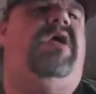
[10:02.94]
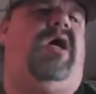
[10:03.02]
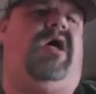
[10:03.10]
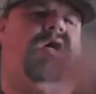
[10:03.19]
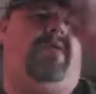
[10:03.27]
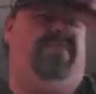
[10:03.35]

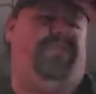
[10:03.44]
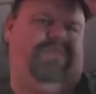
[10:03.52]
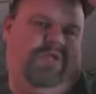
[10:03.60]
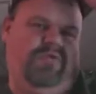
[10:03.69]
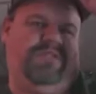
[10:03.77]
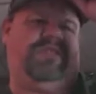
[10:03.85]

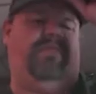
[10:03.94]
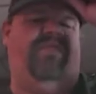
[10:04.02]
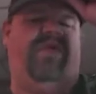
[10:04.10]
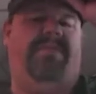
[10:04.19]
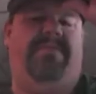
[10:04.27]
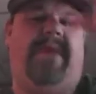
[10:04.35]
you know, some of
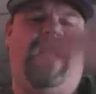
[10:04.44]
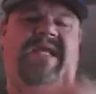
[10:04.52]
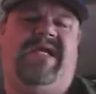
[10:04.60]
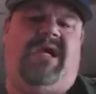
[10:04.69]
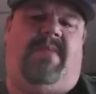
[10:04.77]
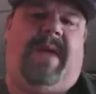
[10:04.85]
it
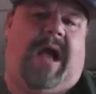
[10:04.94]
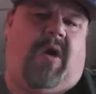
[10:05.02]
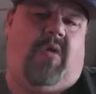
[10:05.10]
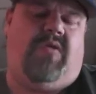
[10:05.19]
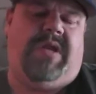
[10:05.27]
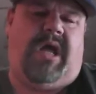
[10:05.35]
might come
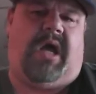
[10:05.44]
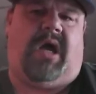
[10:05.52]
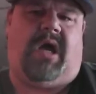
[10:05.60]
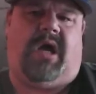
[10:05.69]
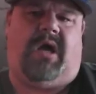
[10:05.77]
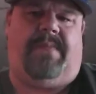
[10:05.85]
out.
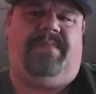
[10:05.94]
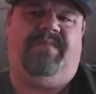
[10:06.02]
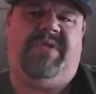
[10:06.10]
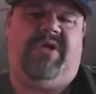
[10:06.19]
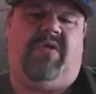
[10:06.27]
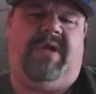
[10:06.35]

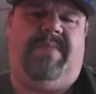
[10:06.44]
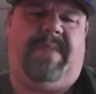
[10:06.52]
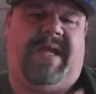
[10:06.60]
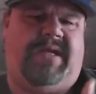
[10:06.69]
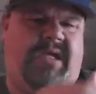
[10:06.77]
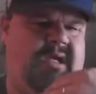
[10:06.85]
You know, it
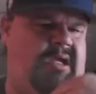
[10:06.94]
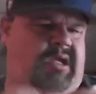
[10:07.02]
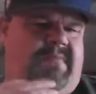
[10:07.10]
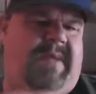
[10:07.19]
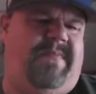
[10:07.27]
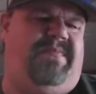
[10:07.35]
might
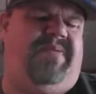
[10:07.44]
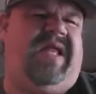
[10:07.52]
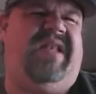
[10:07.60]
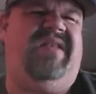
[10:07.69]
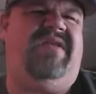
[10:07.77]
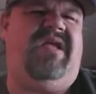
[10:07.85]

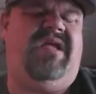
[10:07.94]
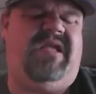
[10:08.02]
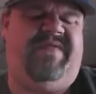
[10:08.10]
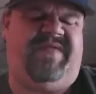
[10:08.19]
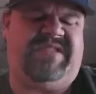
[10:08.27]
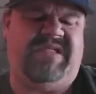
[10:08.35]
blend
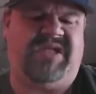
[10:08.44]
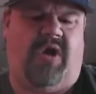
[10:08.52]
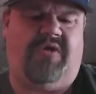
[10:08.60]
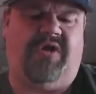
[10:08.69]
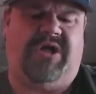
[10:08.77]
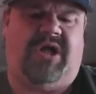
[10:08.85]
if it's a
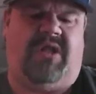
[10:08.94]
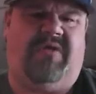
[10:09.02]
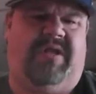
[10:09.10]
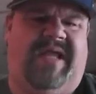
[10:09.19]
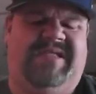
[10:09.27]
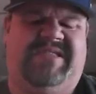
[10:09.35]
darker color,
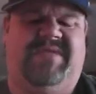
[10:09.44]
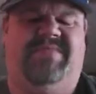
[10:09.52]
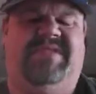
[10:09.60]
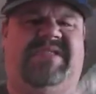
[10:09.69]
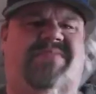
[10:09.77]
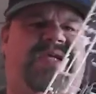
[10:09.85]
like
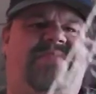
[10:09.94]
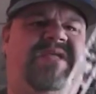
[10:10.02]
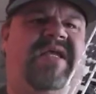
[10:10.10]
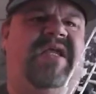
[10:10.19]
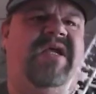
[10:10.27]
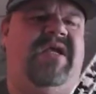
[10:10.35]
sometimes
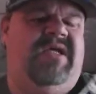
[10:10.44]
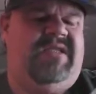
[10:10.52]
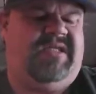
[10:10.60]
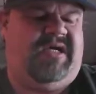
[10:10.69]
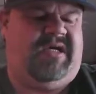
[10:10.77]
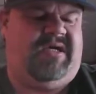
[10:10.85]
like
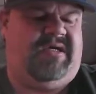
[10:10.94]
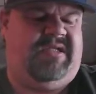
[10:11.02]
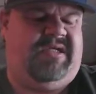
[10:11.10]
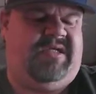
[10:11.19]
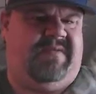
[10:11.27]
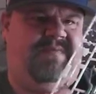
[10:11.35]

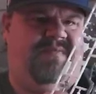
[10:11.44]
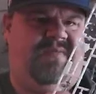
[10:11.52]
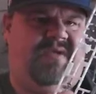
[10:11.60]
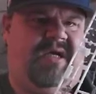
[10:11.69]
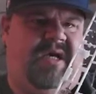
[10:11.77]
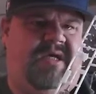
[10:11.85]
the
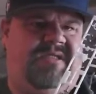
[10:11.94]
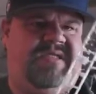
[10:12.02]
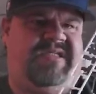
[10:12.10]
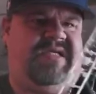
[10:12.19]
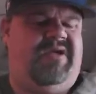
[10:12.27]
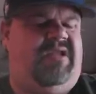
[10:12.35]

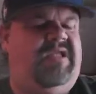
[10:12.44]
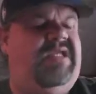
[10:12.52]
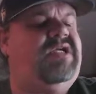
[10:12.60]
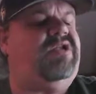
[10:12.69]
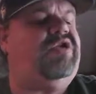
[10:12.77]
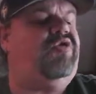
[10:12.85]
steel and
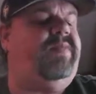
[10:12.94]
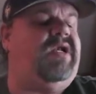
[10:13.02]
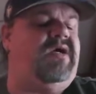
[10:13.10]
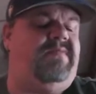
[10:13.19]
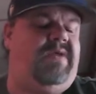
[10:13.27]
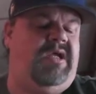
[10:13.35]
the
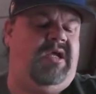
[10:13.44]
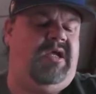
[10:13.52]
aluminum,